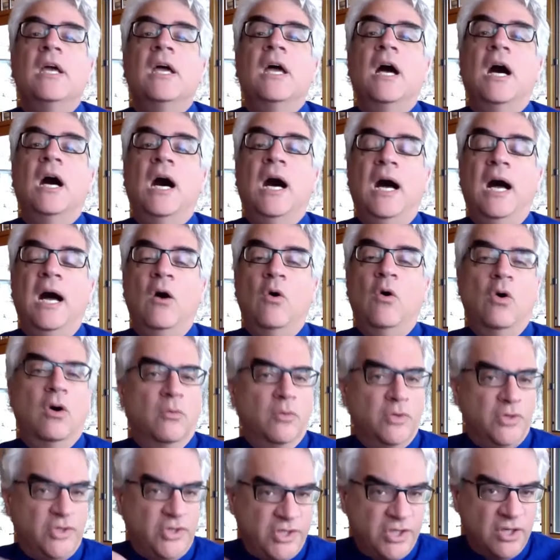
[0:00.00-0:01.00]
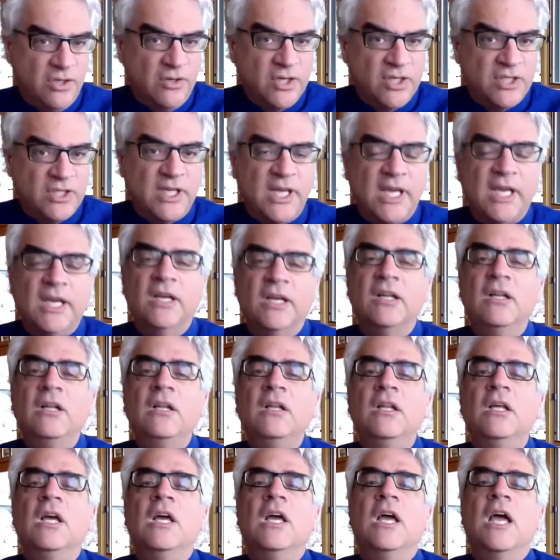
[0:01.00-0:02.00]
uh, or was seriously
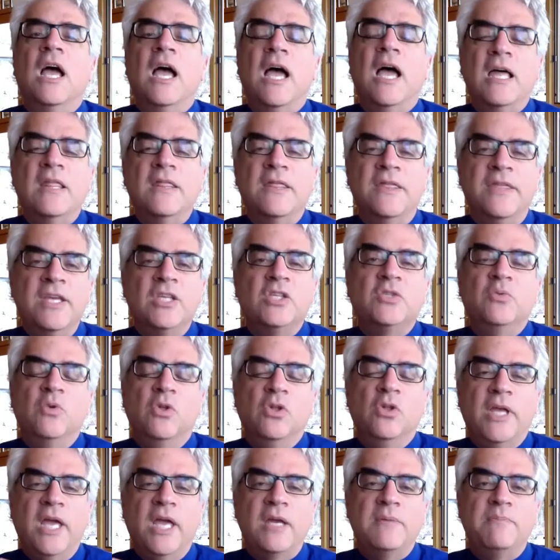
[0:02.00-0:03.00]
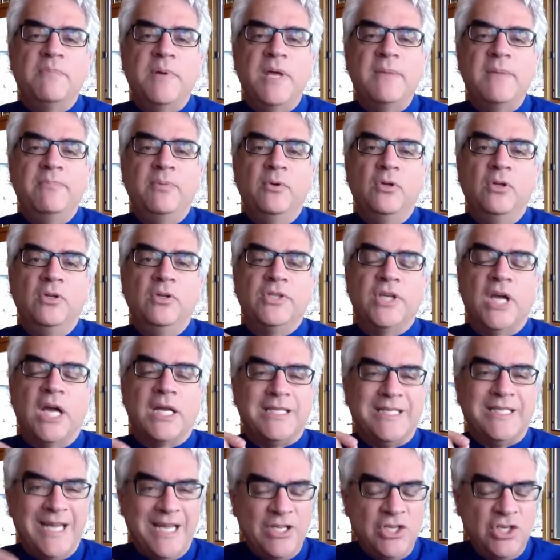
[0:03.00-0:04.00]
ill, and this will get people's
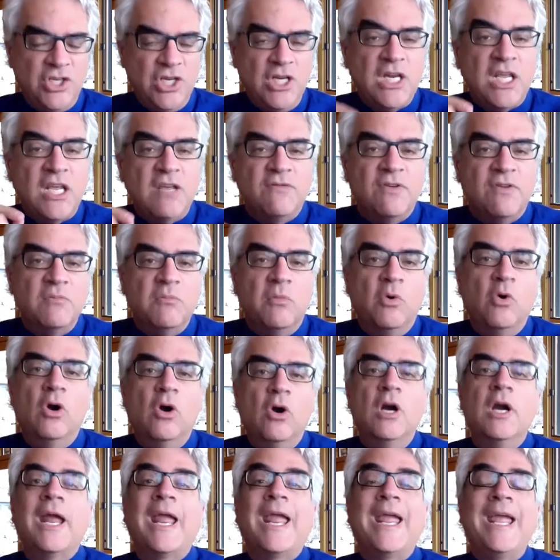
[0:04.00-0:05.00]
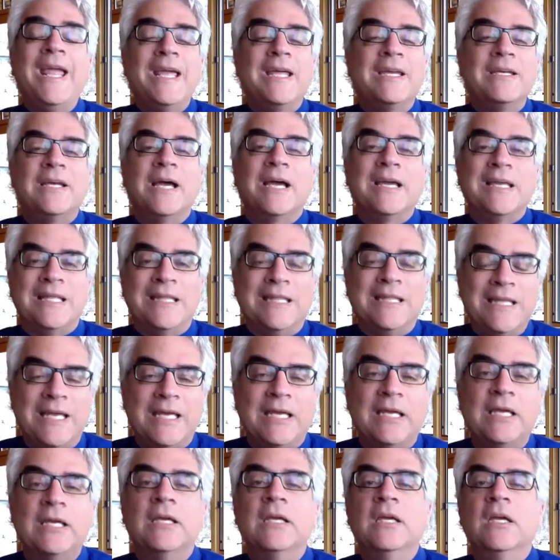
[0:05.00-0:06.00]
attention even more, and I
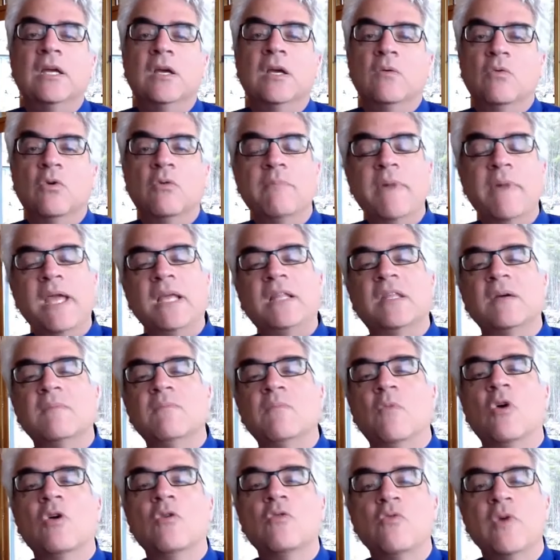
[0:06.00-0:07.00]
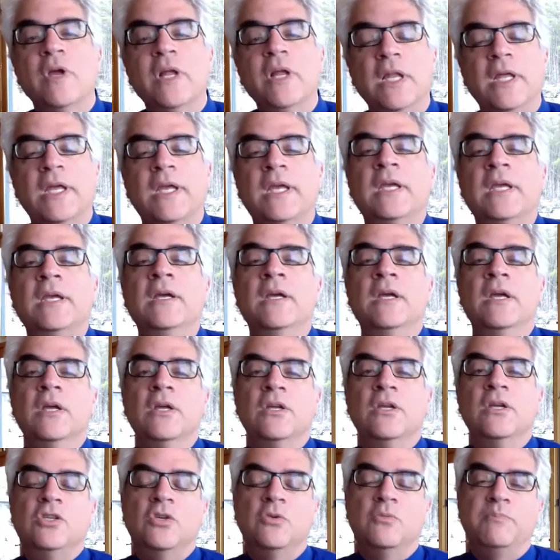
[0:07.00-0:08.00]
think will make them more willing
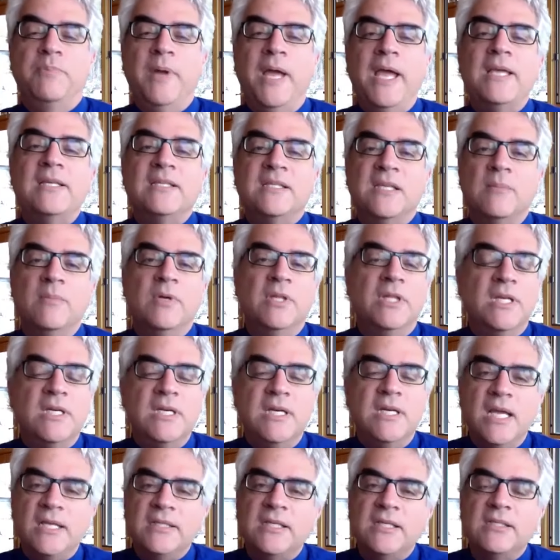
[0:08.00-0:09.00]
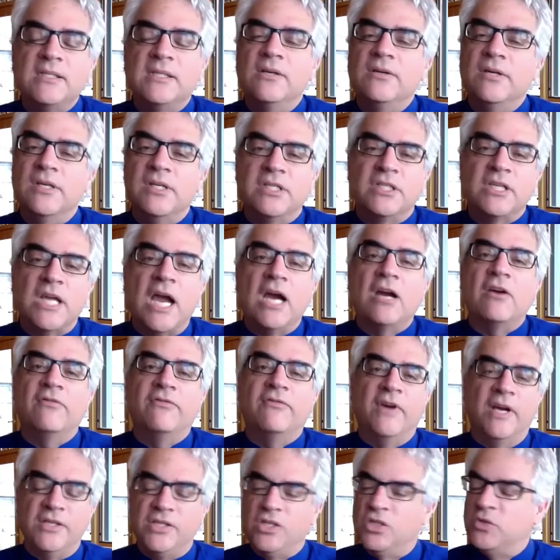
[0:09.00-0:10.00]
to pay some of the necessary
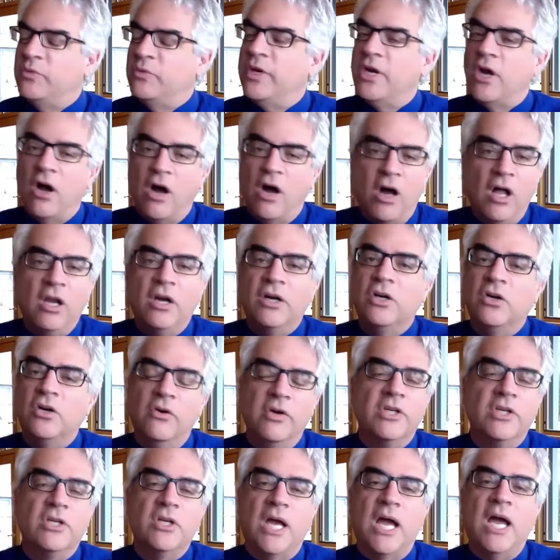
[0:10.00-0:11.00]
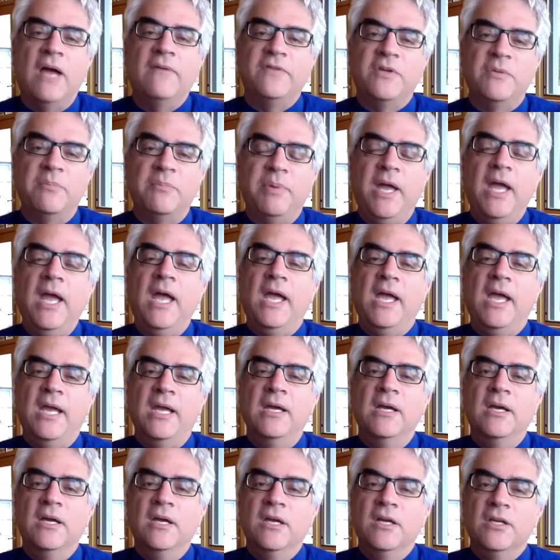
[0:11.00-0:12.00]
sacrifices we all are going to have to pay
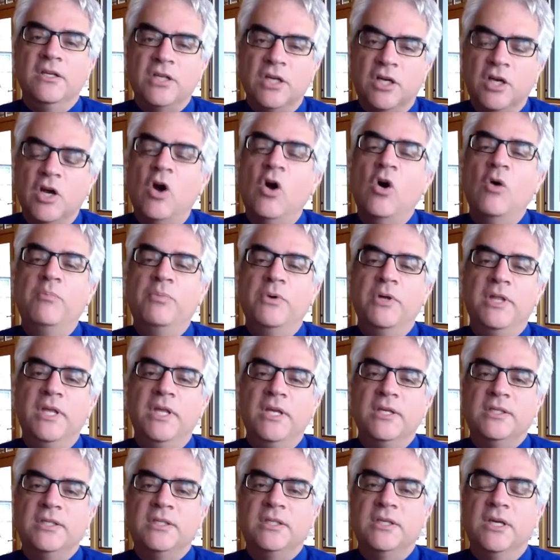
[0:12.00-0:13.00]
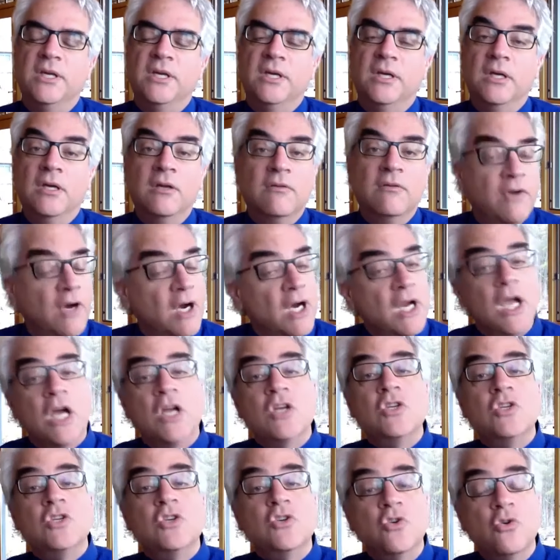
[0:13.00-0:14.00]
to cope with this very
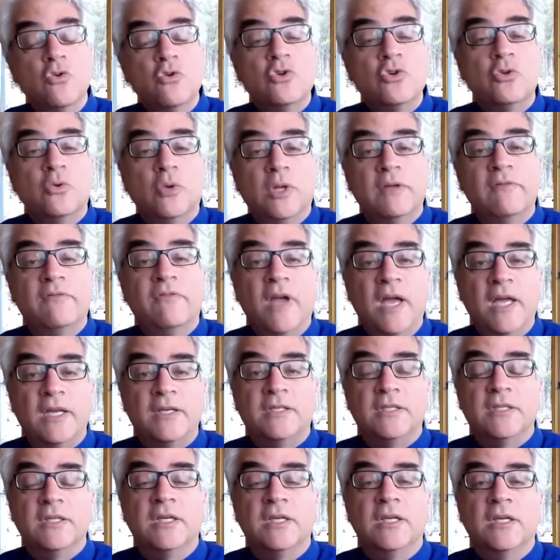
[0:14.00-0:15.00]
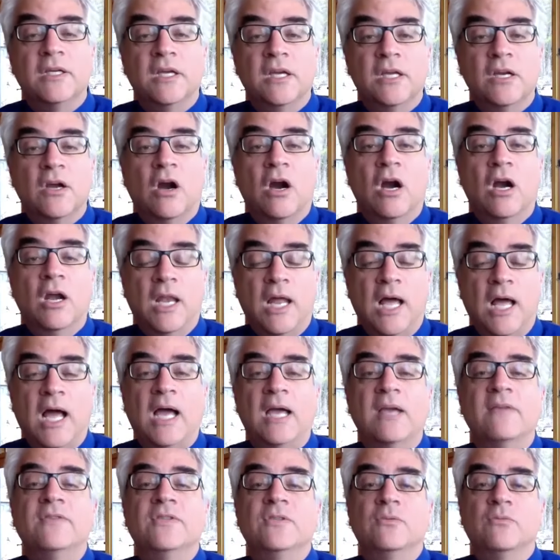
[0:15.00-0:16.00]
unusual event in our
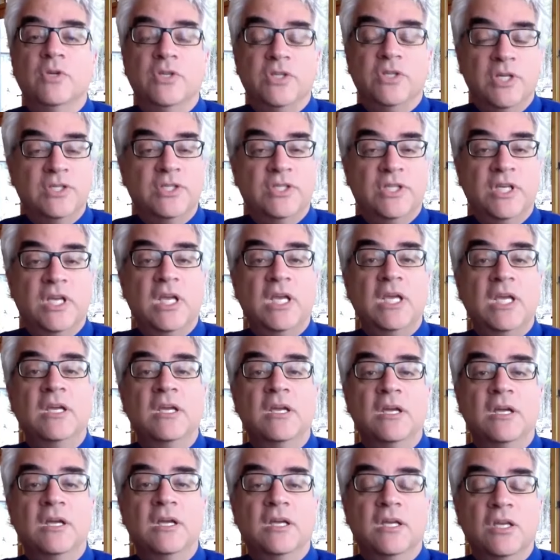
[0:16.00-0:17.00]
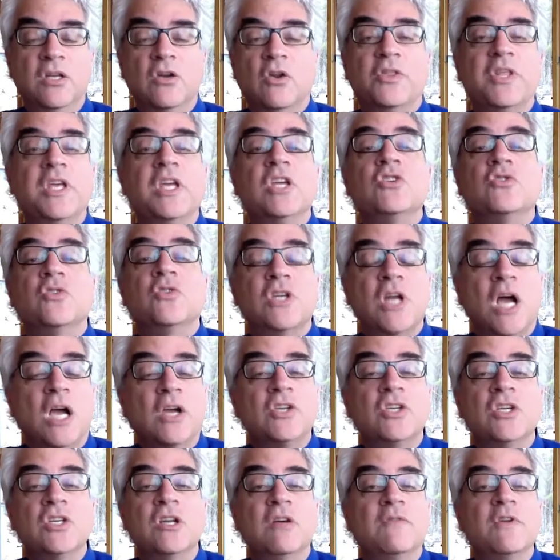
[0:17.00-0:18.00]
lives, which is the you know the
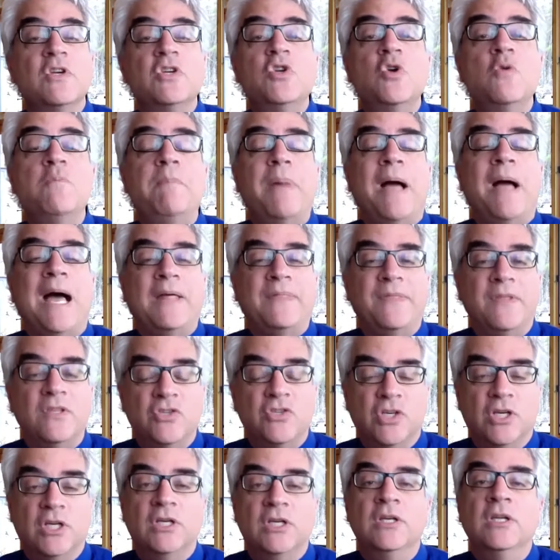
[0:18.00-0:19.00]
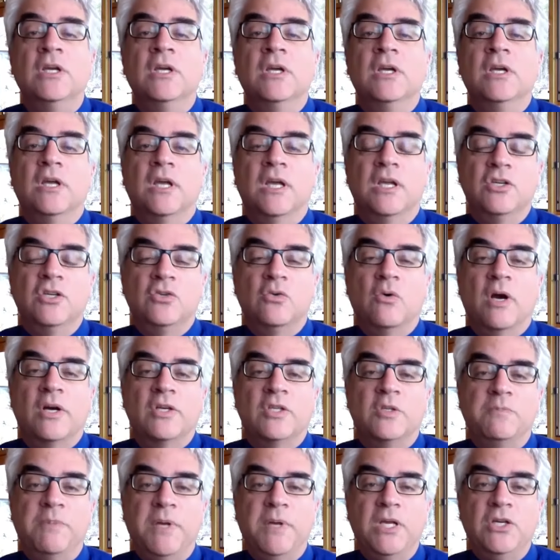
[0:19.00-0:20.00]
introduction of a new pathogen into our
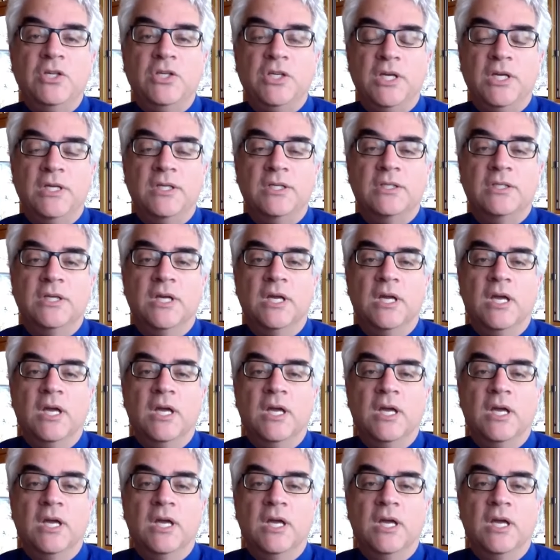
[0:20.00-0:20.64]
species.